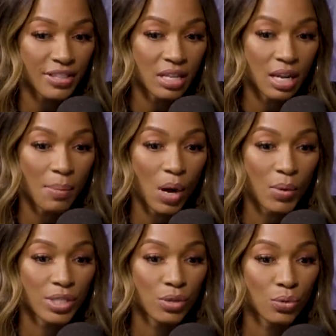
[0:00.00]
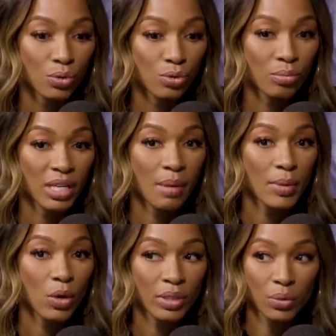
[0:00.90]
I think I'm always in a room and
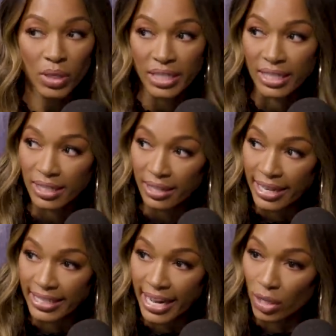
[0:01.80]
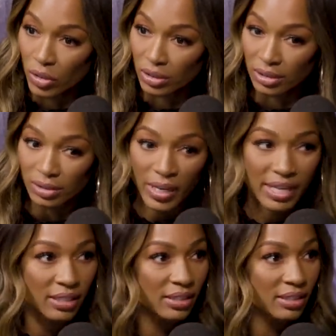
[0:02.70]
I'm the only one, like now,
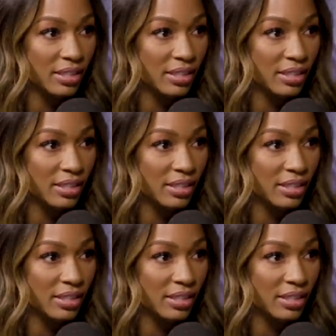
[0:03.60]
right?